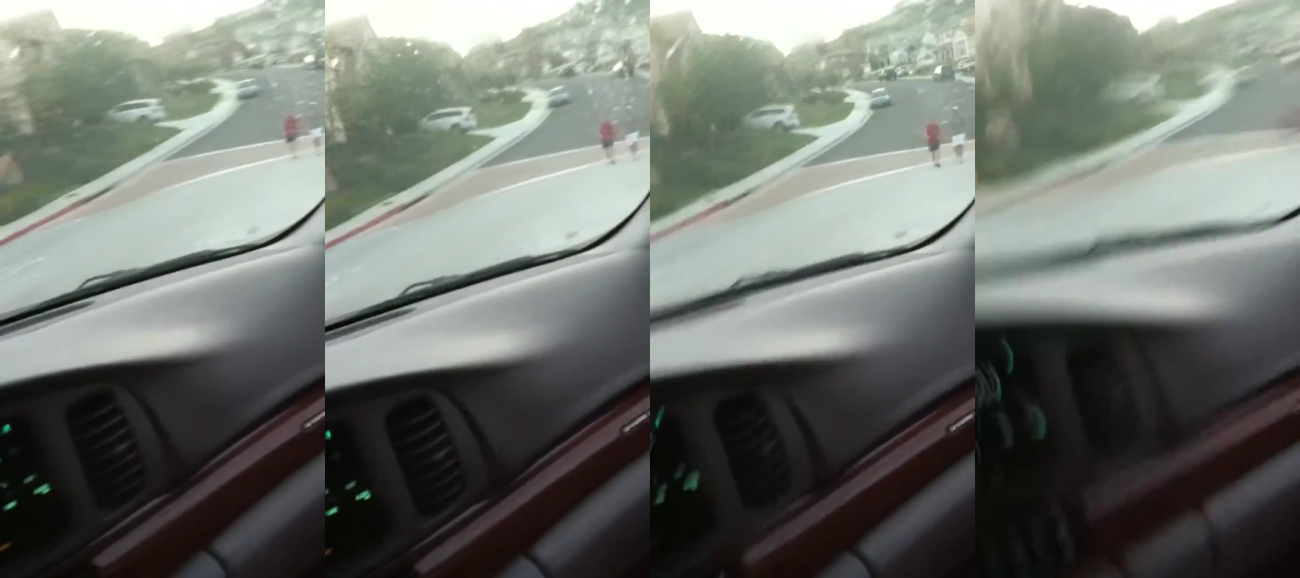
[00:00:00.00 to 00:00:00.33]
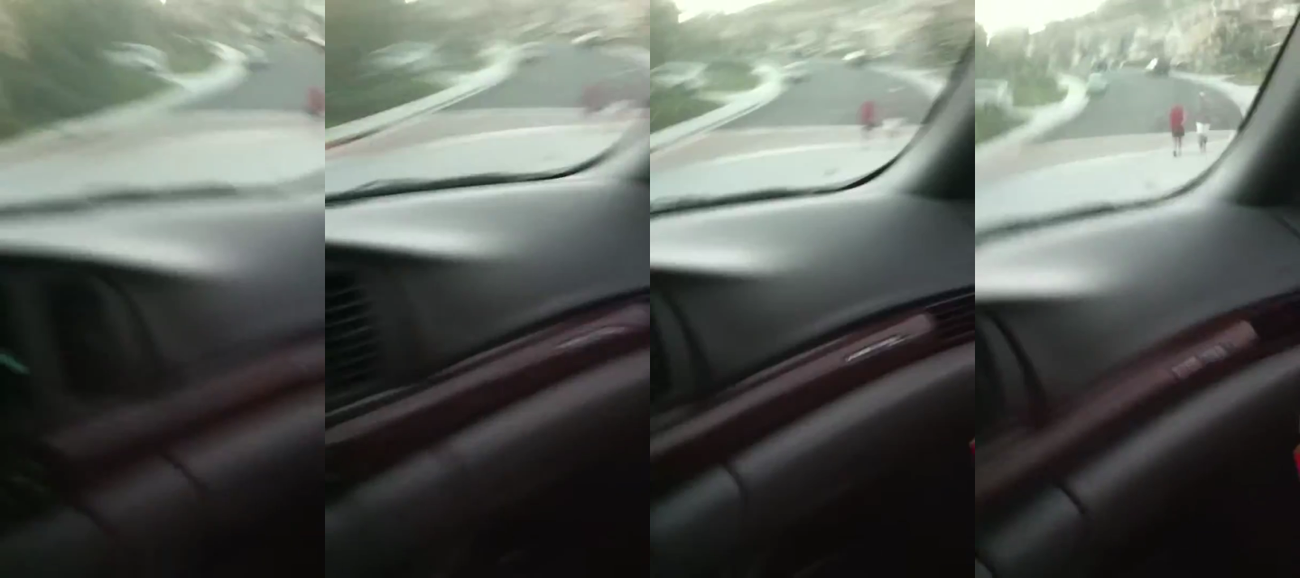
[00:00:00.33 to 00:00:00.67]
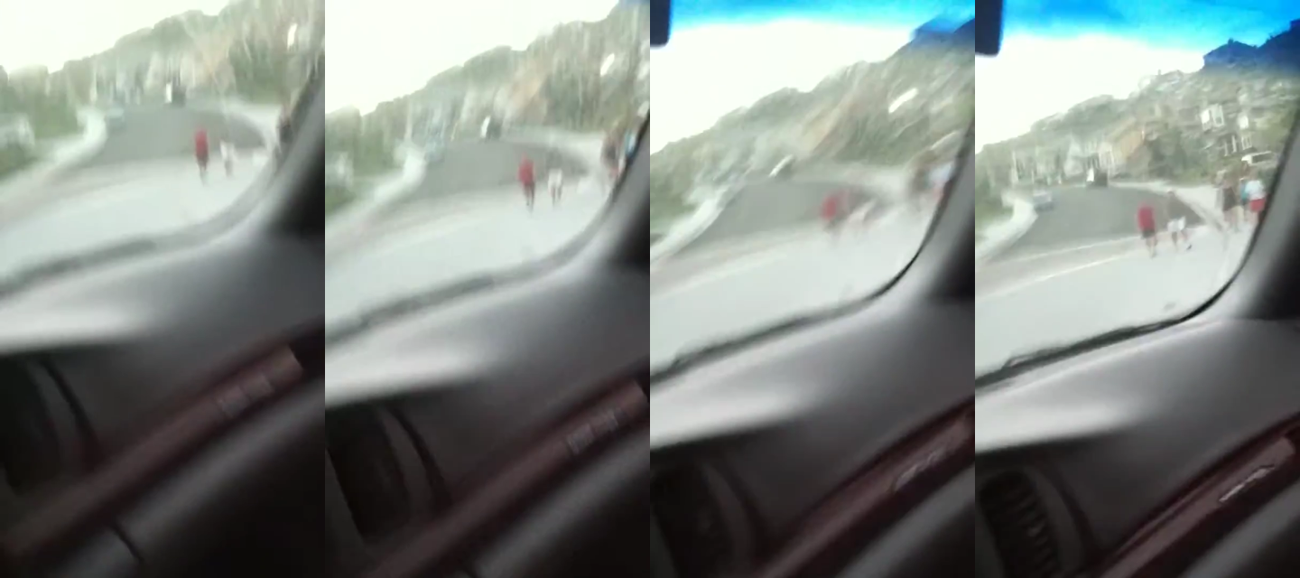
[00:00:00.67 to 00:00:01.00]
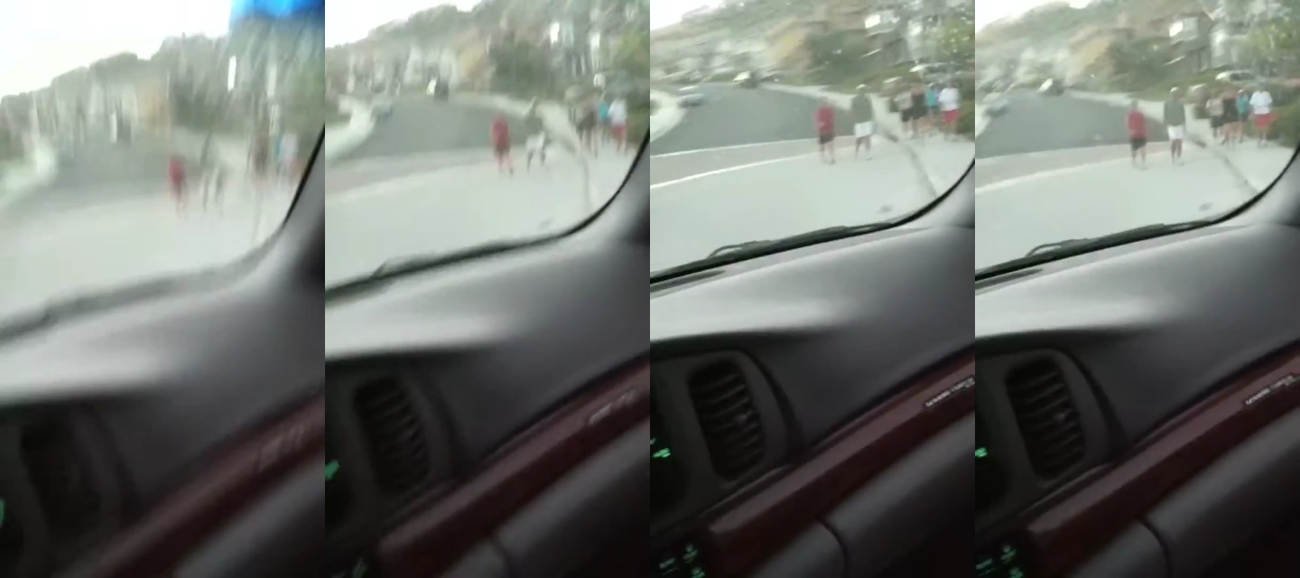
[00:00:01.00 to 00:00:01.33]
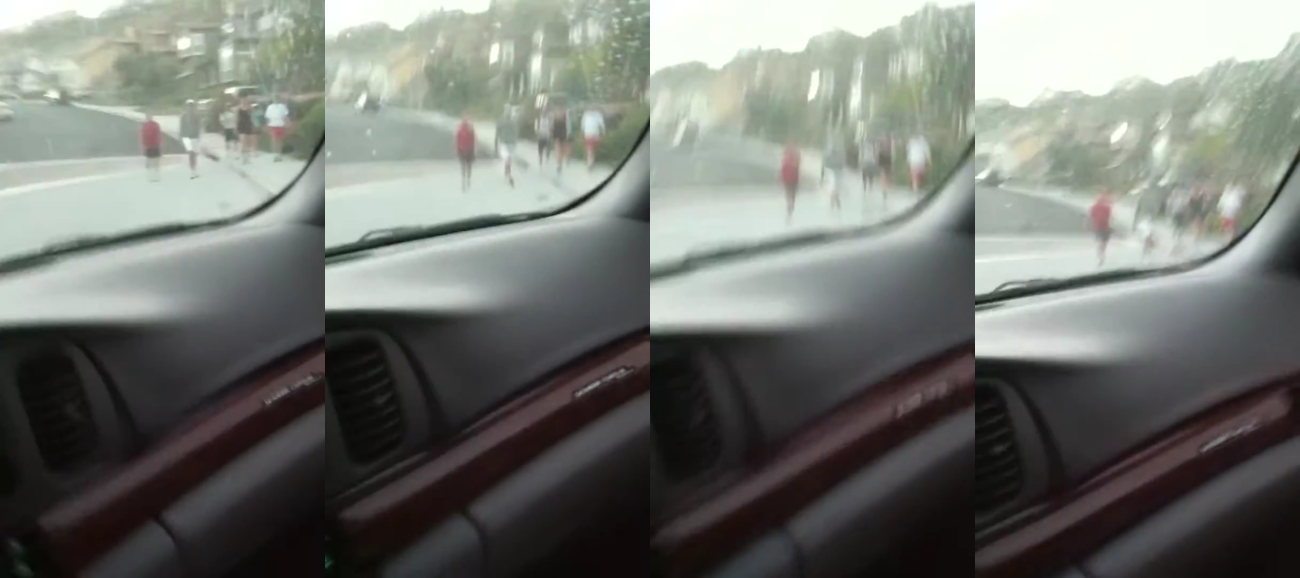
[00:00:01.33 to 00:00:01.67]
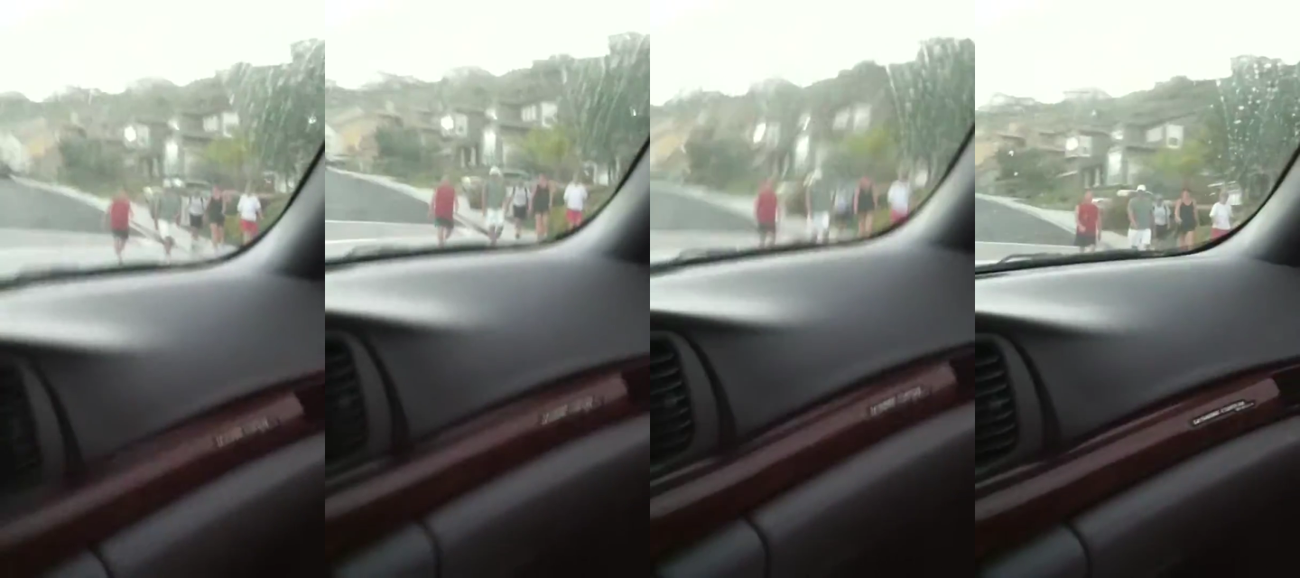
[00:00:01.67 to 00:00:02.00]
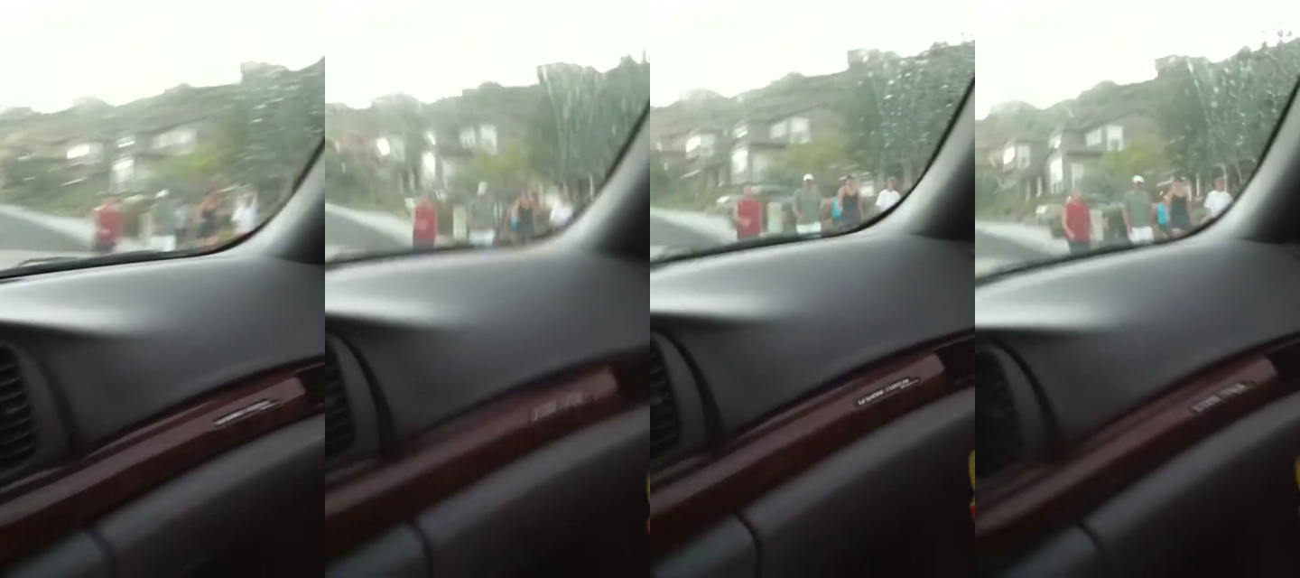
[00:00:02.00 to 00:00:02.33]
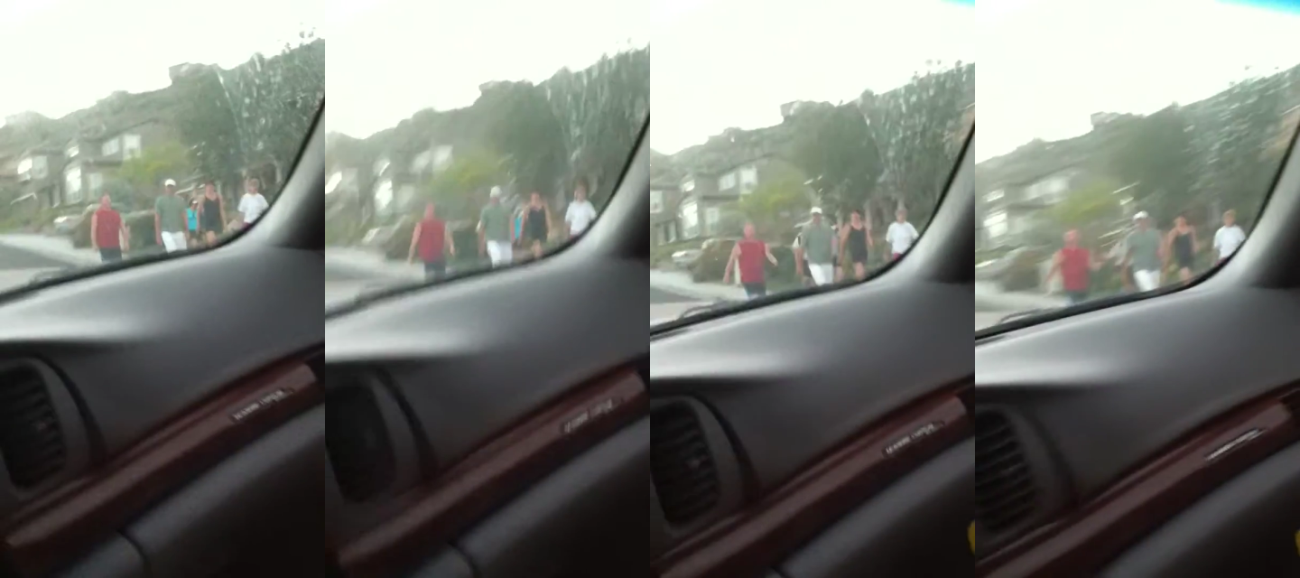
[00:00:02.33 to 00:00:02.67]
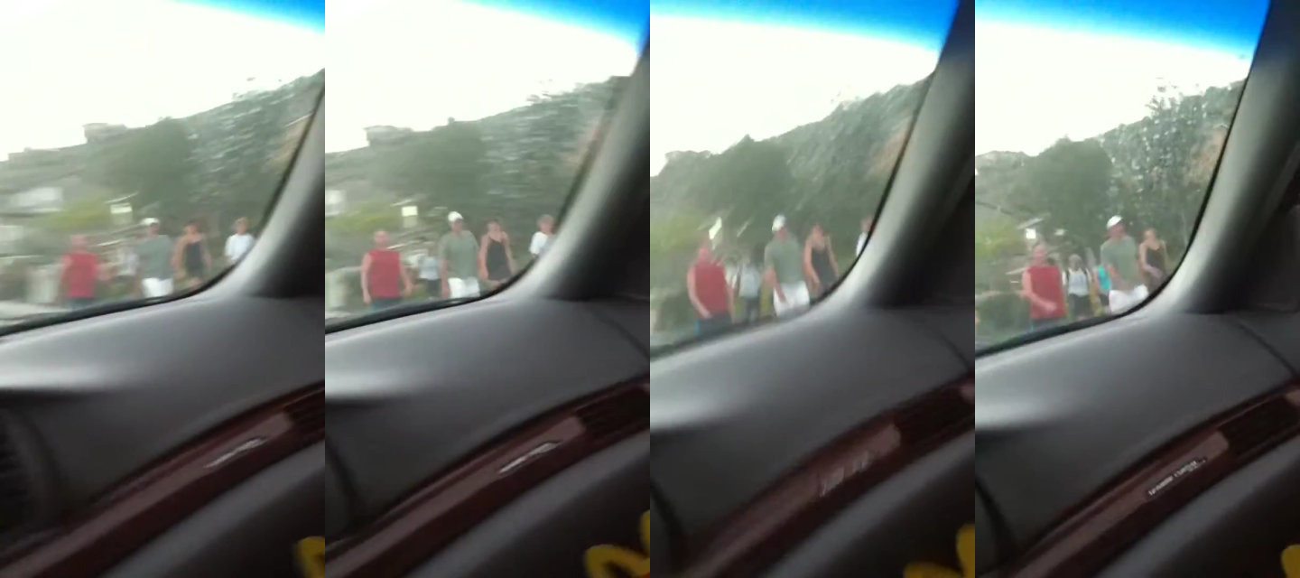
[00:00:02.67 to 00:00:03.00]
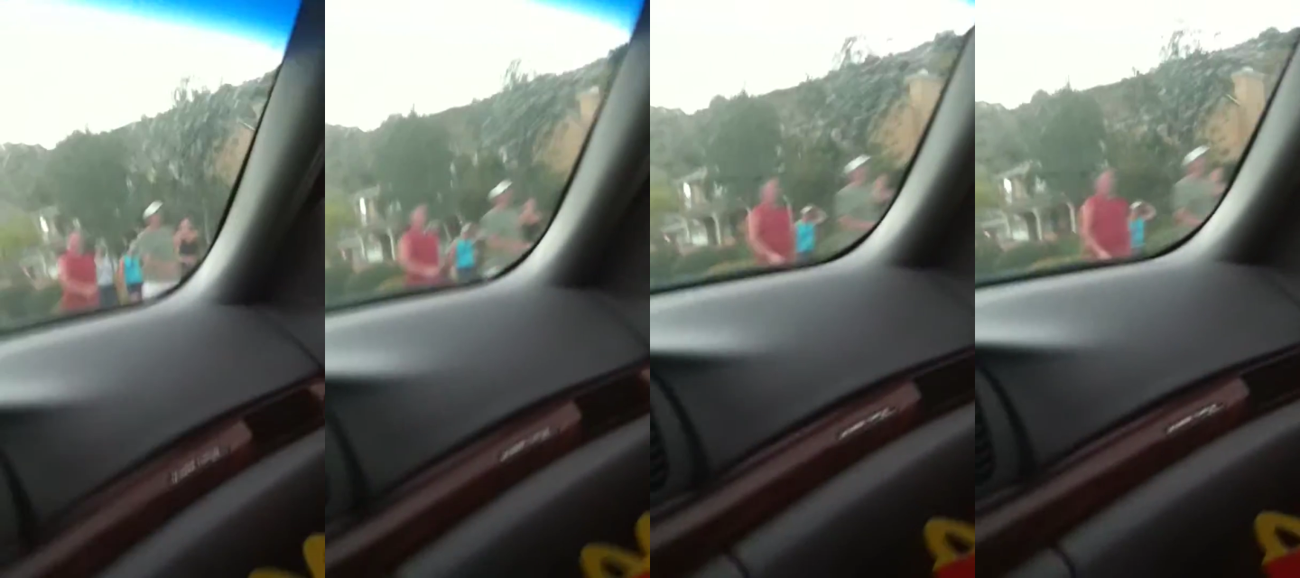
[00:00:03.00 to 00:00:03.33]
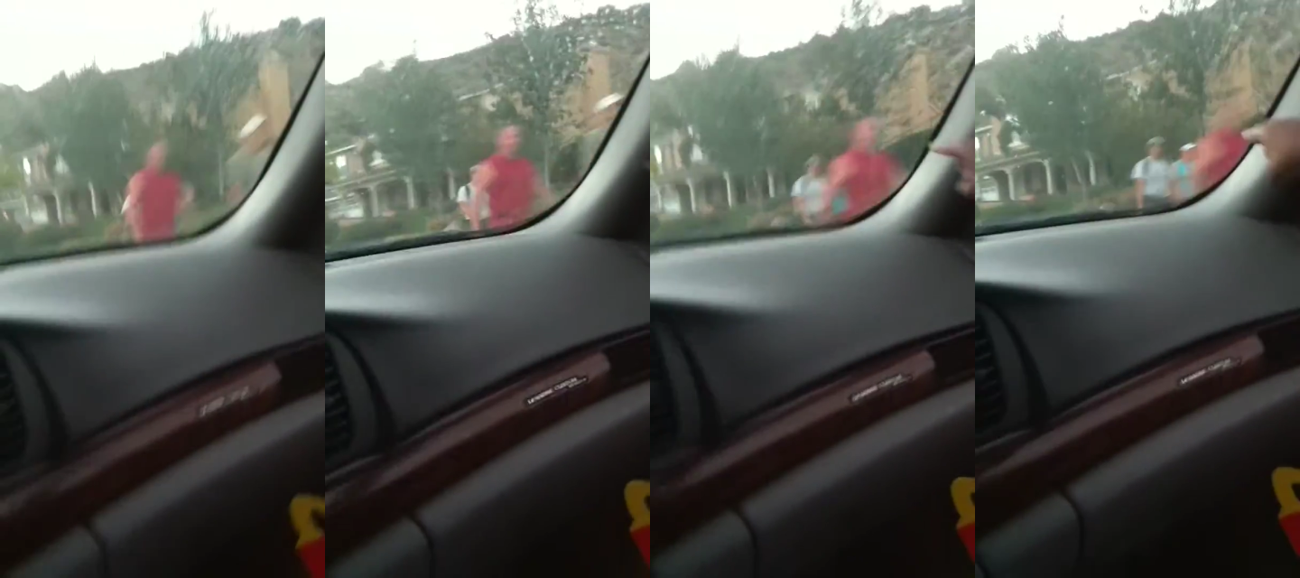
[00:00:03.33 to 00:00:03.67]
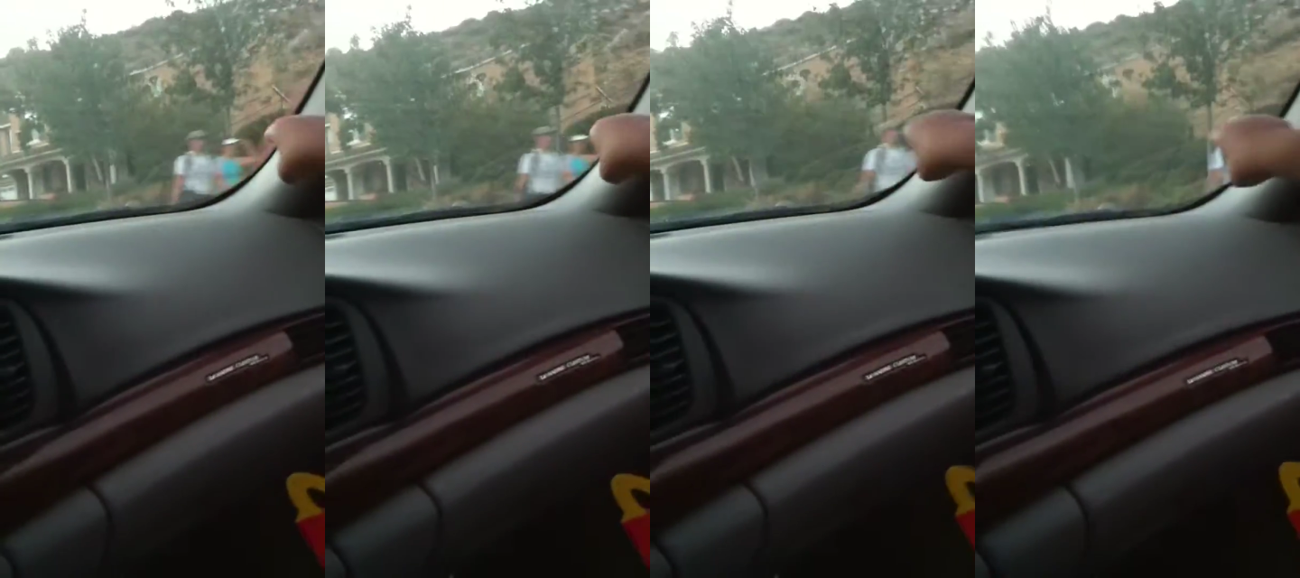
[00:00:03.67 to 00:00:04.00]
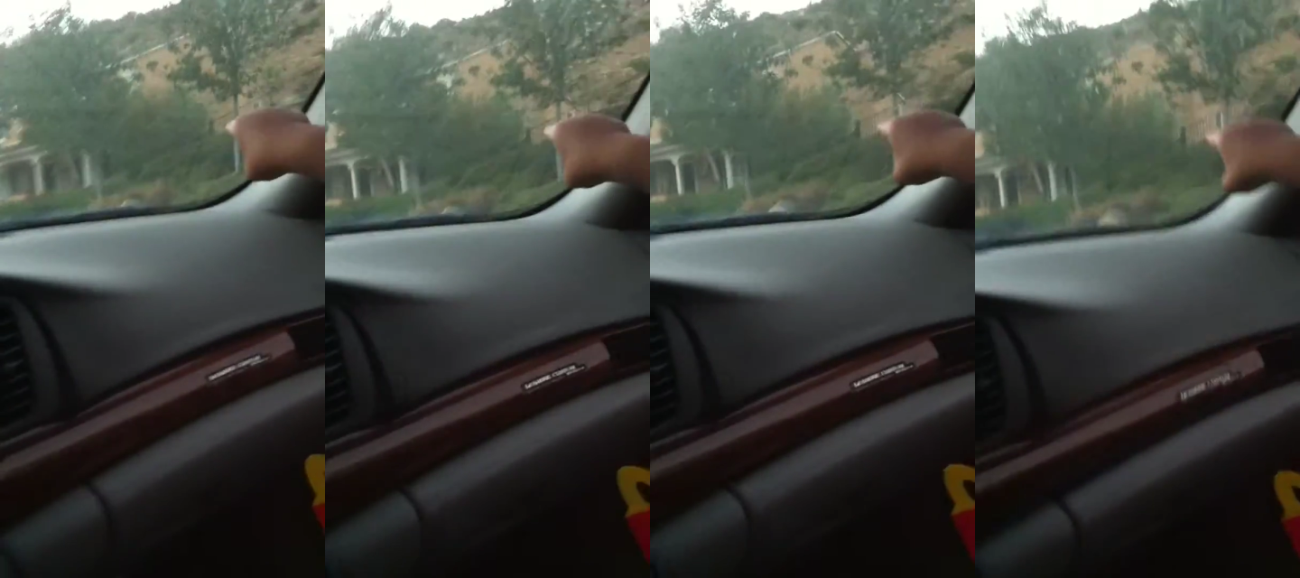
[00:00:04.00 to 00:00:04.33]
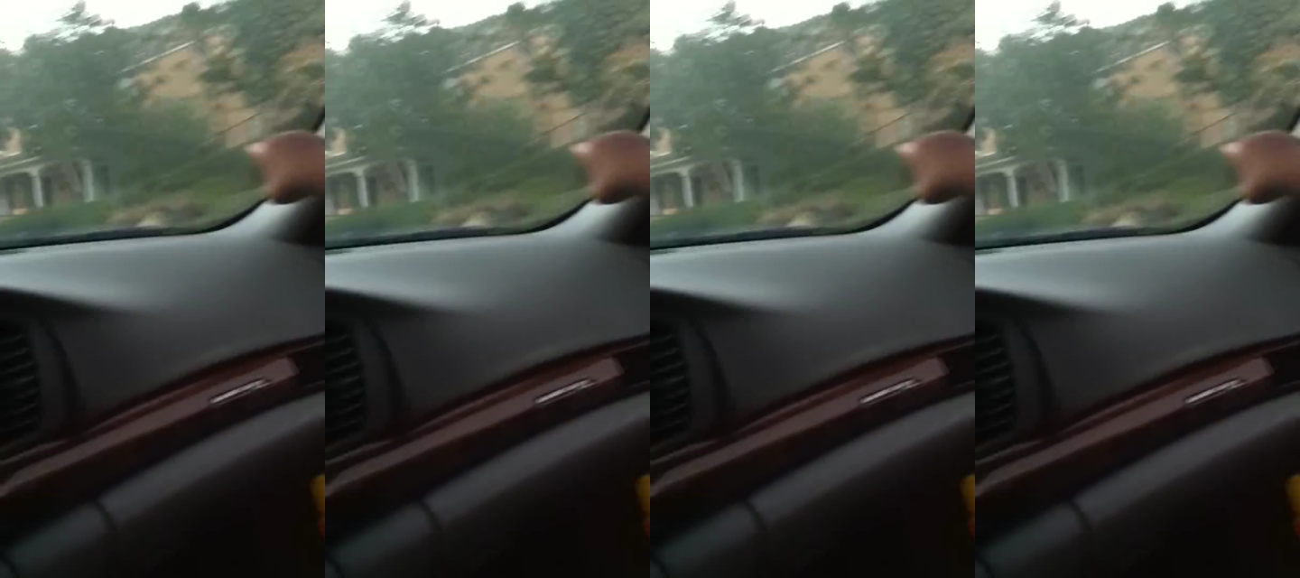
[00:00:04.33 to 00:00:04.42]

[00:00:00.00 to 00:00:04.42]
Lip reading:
No face is visible, so there are no lips to read.